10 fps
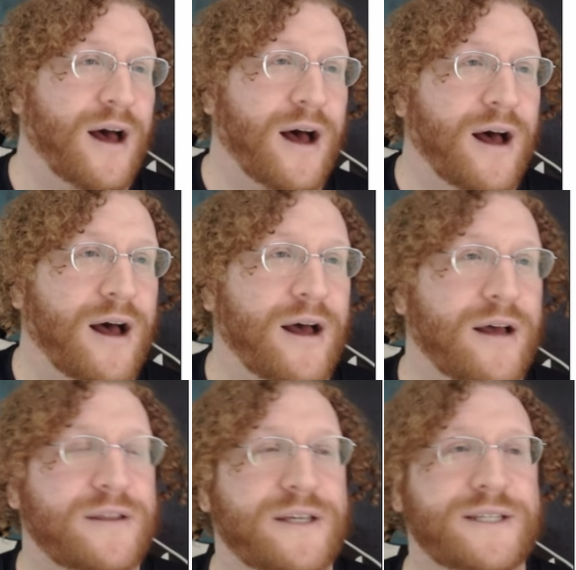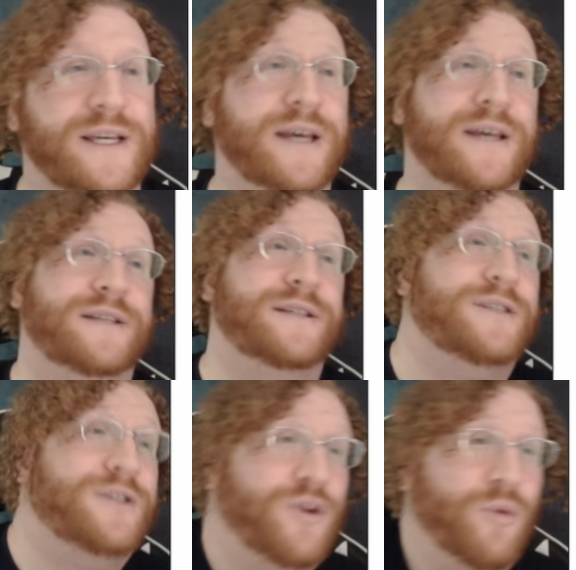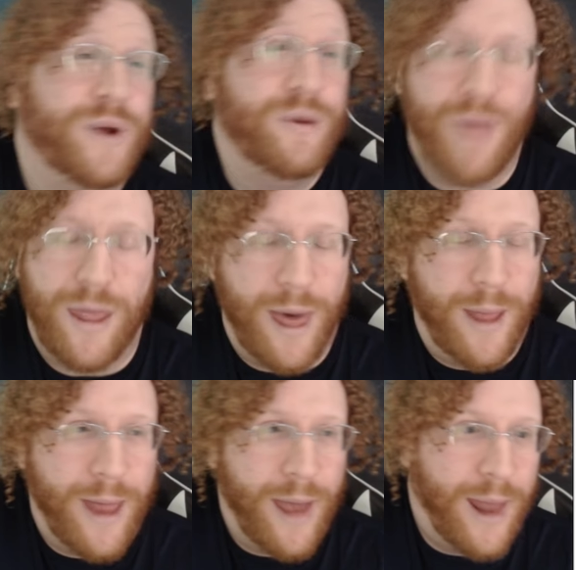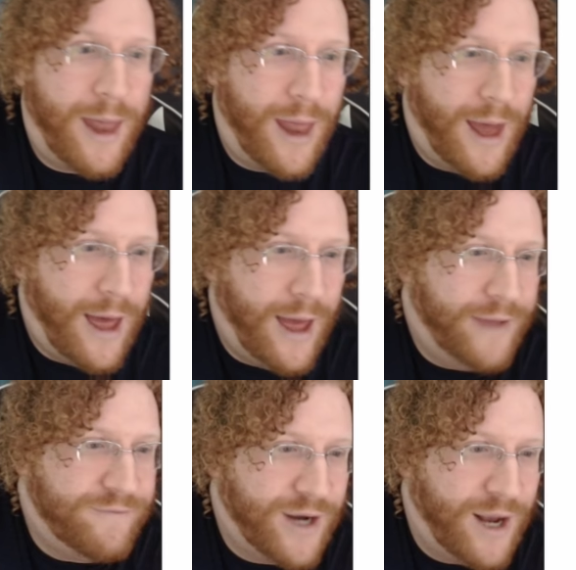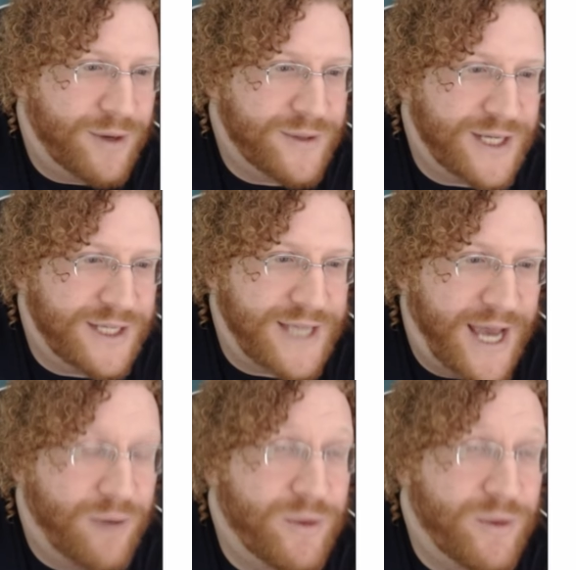This is I forgot what I was going to say.